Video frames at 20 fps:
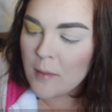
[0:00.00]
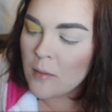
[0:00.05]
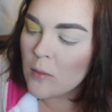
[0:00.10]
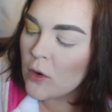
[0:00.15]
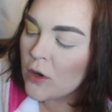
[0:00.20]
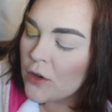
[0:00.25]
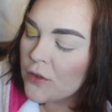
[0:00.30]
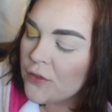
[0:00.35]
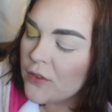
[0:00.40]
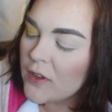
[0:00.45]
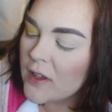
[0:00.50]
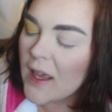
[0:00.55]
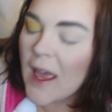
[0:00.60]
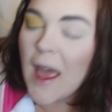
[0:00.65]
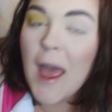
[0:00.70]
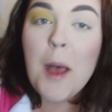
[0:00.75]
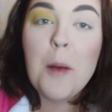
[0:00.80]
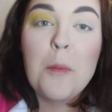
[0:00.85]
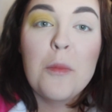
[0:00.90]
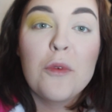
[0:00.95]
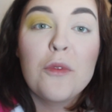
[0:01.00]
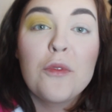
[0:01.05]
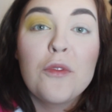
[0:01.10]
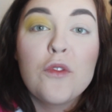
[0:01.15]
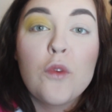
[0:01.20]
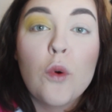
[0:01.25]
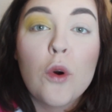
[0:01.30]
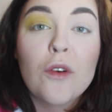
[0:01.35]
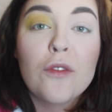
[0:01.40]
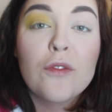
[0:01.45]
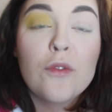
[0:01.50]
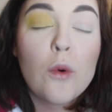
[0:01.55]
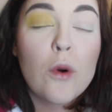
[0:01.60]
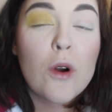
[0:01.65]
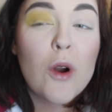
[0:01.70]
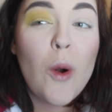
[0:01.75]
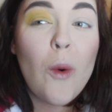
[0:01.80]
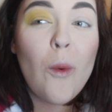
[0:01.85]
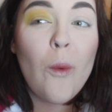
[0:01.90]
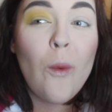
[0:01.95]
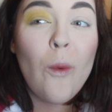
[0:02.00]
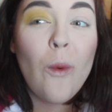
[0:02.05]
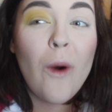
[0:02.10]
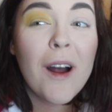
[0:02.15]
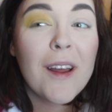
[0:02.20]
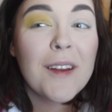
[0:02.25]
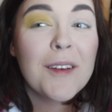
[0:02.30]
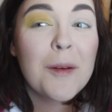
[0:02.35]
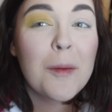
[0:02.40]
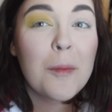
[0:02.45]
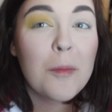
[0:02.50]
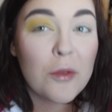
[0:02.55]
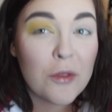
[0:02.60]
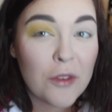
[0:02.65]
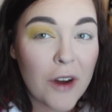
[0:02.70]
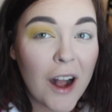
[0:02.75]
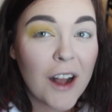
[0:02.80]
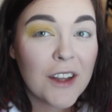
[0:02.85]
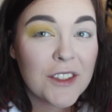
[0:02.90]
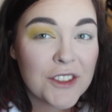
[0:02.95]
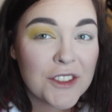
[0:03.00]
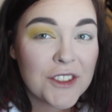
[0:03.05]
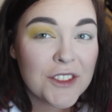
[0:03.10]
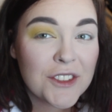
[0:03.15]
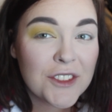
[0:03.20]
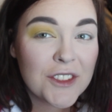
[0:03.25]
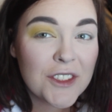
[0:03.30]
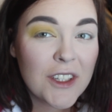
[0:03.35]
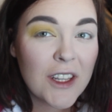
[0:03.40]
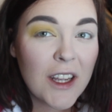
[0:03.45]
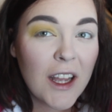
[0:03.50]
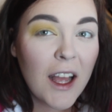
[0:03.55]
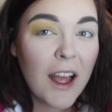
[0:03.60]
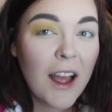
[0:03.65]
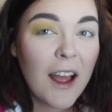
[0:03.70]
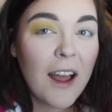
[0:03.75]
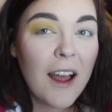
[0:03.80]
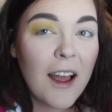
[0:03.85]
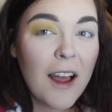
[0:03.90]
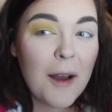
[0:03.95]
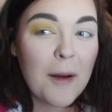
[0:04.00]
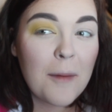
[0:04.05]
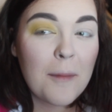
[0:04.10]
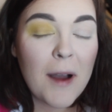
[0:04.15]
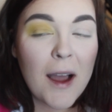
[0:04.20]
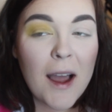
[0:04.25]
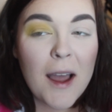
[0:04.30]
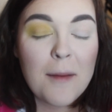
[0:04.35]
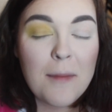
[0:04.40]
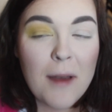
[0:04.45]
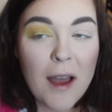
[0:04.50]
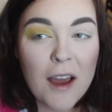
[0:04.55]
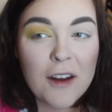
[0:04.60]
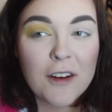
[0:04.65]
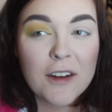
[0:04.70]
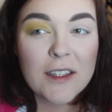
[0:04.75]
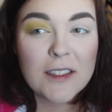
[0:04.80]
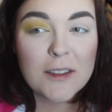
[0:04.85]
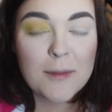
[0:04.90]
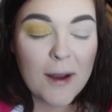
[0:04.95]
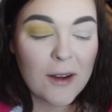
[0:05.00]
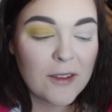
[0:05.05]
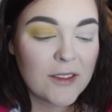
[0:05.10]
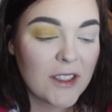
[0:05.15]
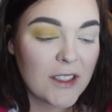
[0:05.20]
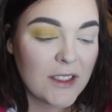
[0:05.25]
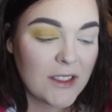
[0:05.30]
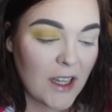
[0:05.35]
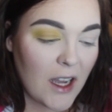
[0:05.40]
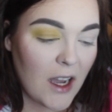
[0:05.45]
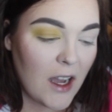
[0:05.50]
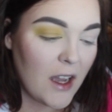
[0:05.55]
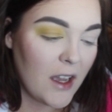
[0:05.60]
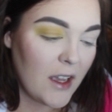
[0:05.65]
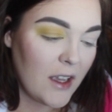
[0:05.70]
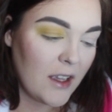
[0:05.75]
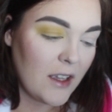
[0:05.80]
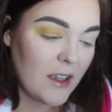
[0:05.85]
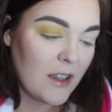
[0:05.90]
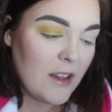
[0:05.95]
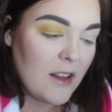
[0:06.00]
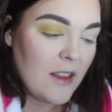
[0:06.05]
A Morphe M441 brush. My battery is about to die.